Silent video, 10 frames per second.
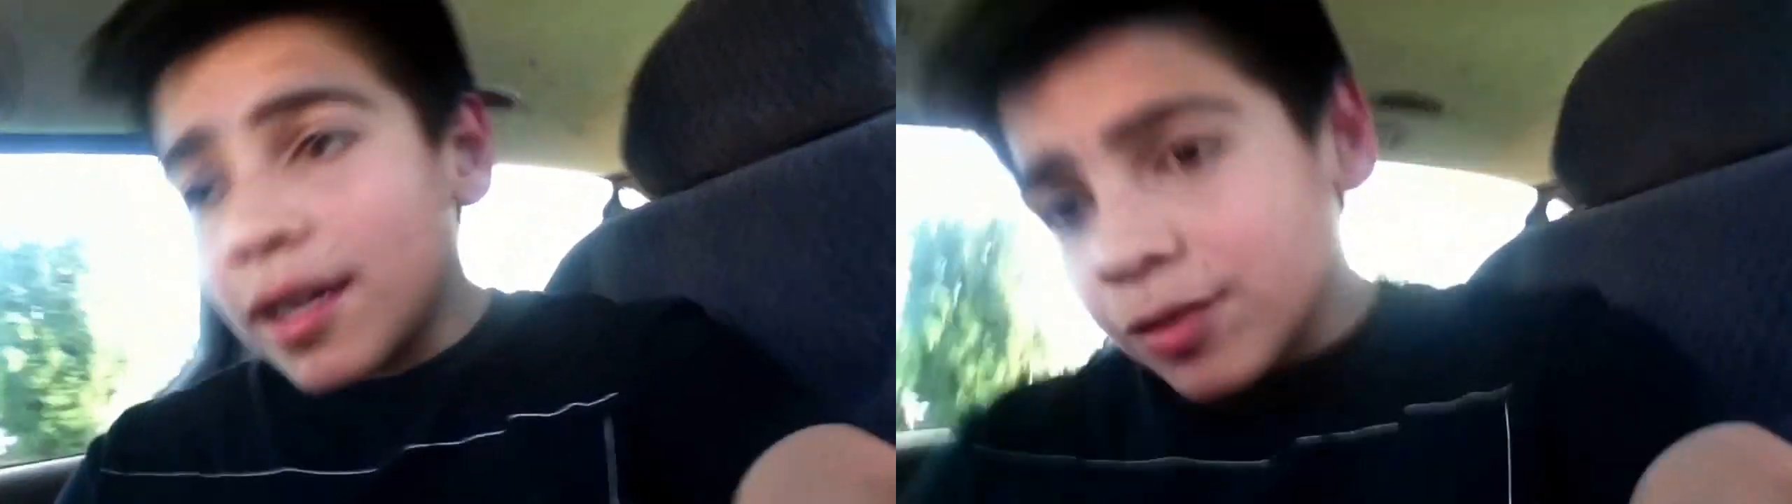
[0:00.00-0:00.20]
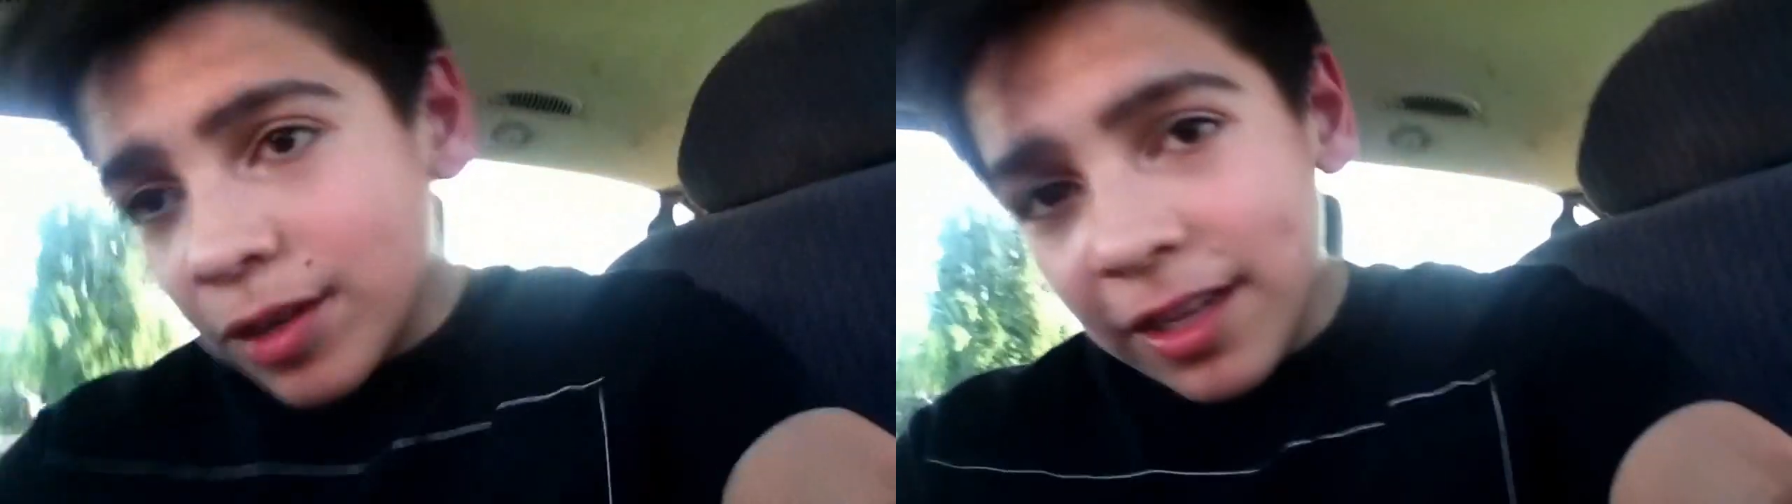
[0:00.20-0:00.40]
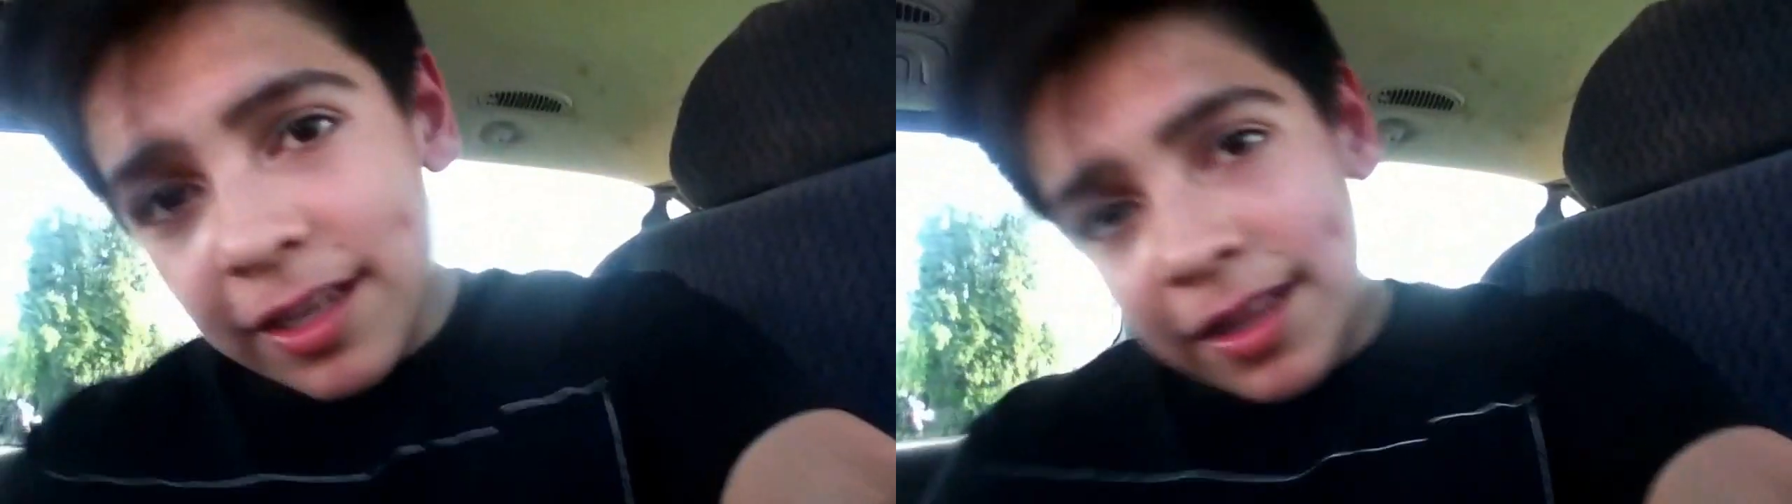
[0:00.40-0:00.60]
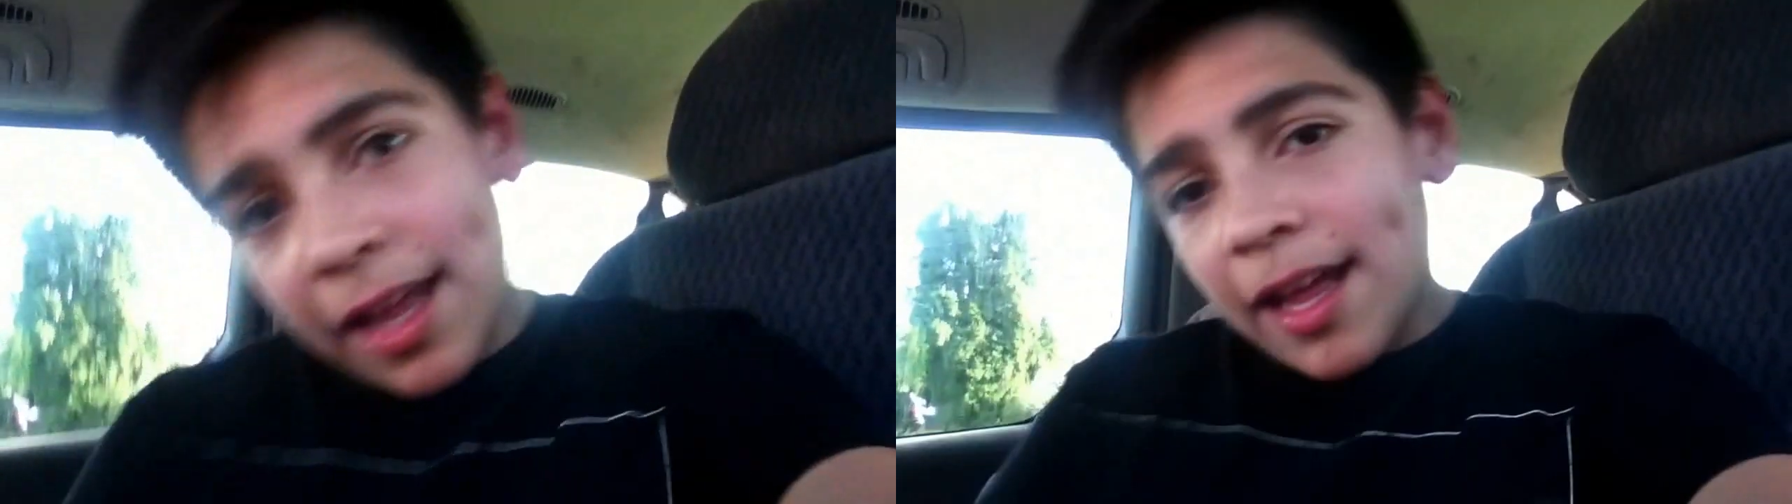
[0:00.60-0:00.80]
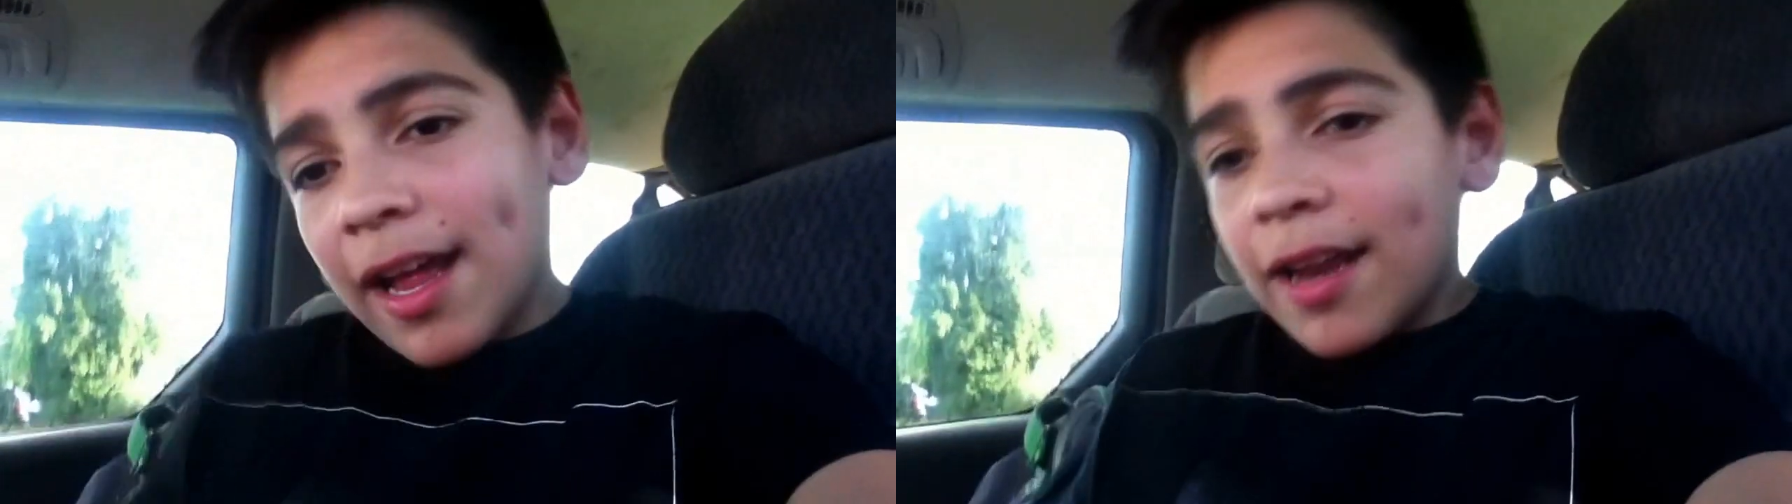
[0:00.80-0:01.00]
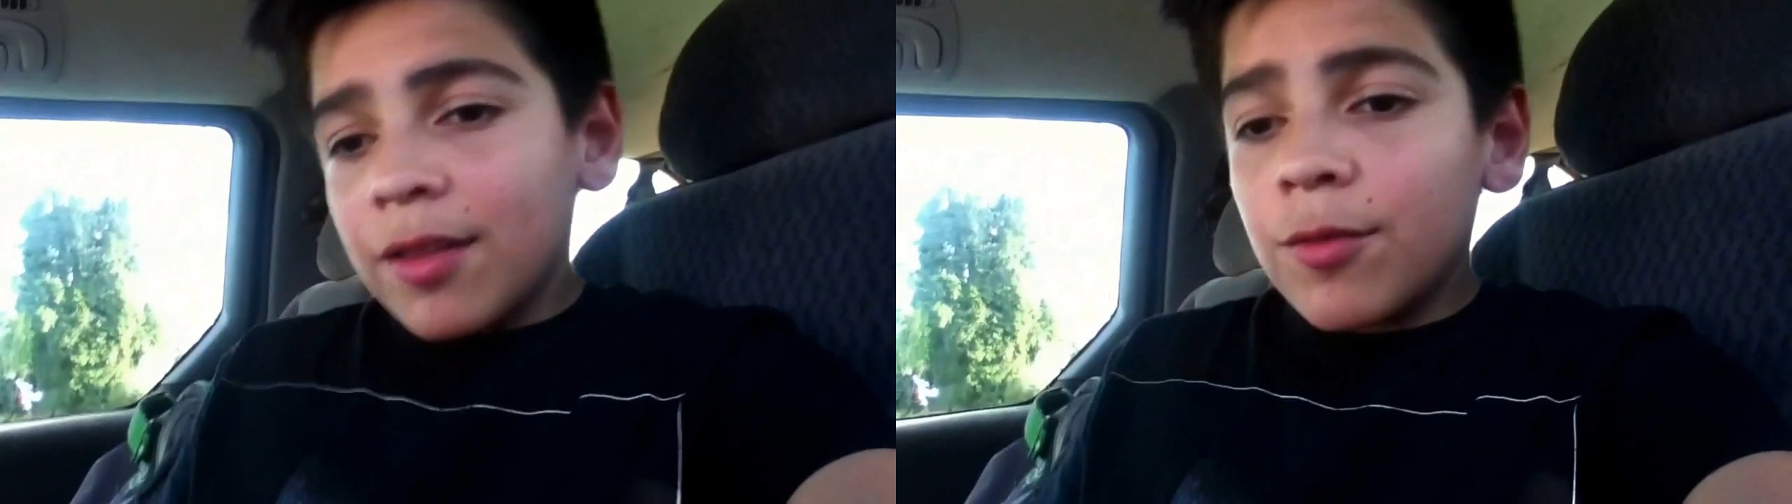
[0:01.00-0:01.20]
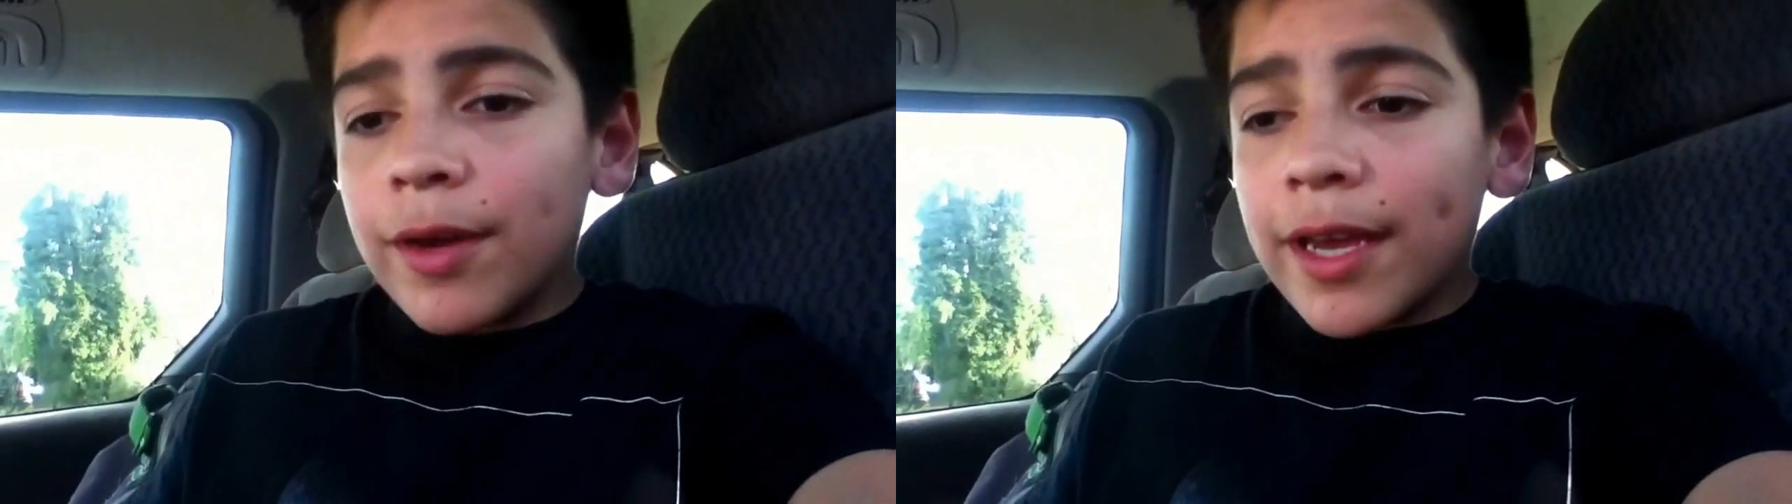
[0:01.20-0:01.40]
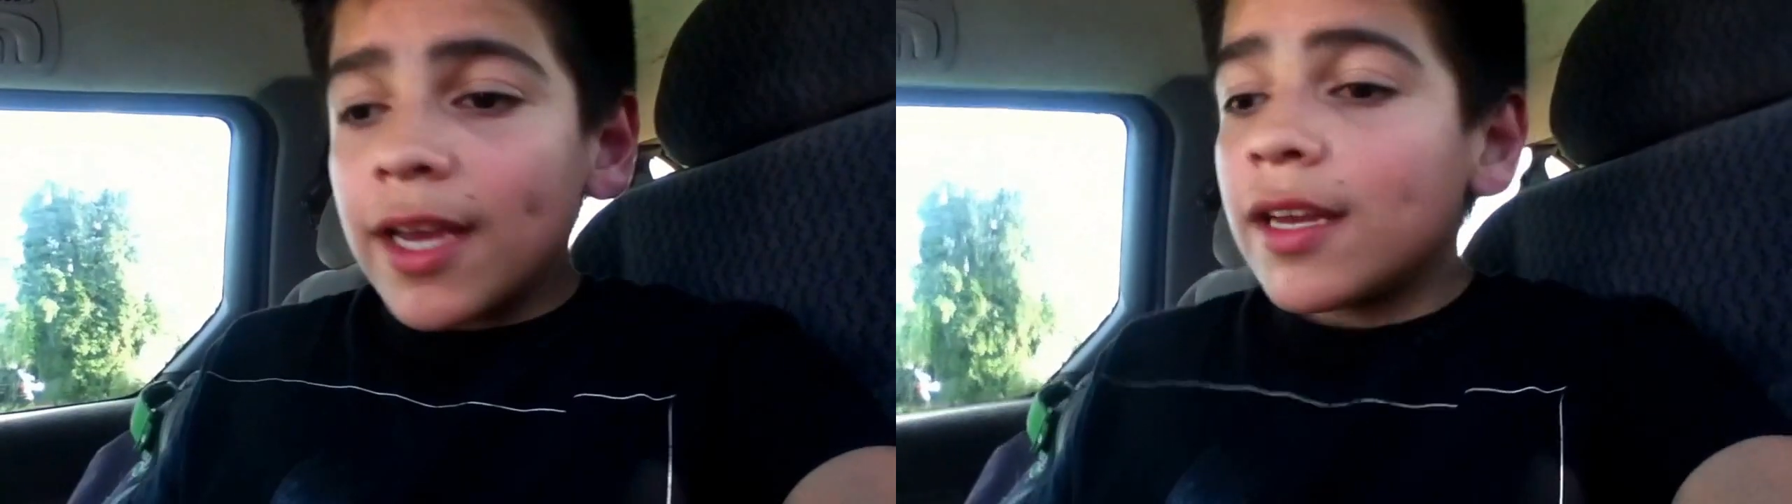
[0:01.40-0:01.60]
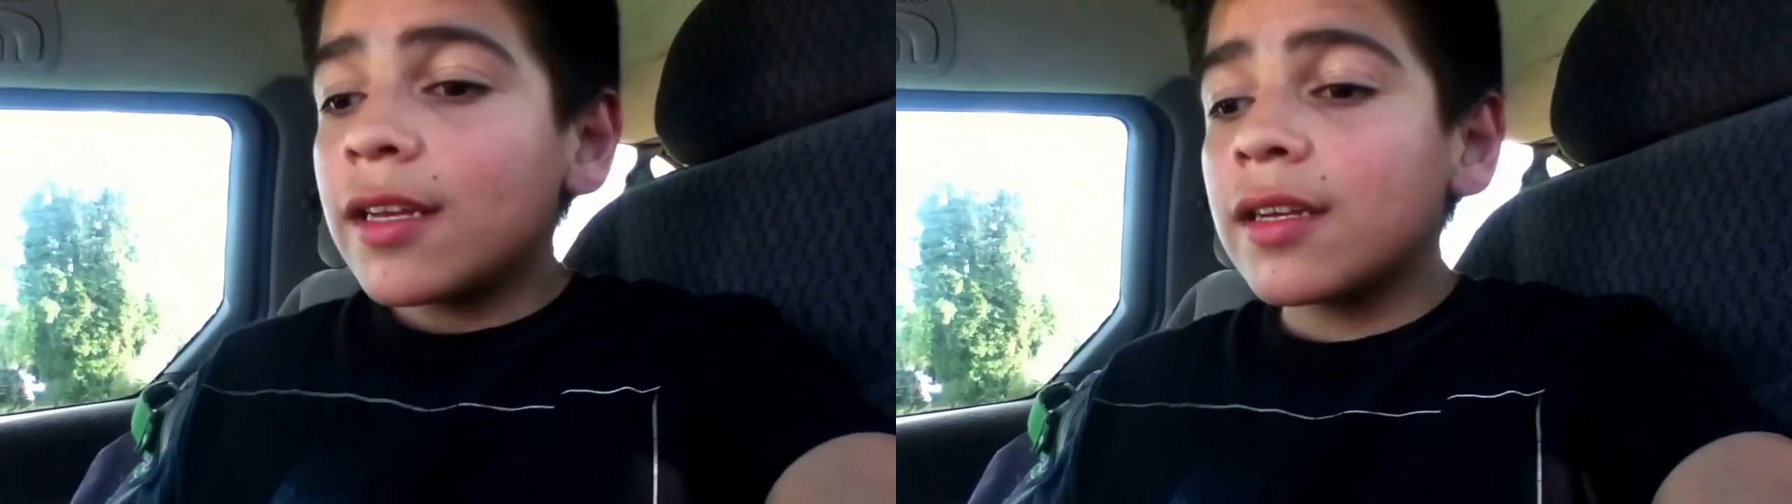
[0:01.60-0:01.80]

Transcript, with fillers: I just wanted to get that out of the way.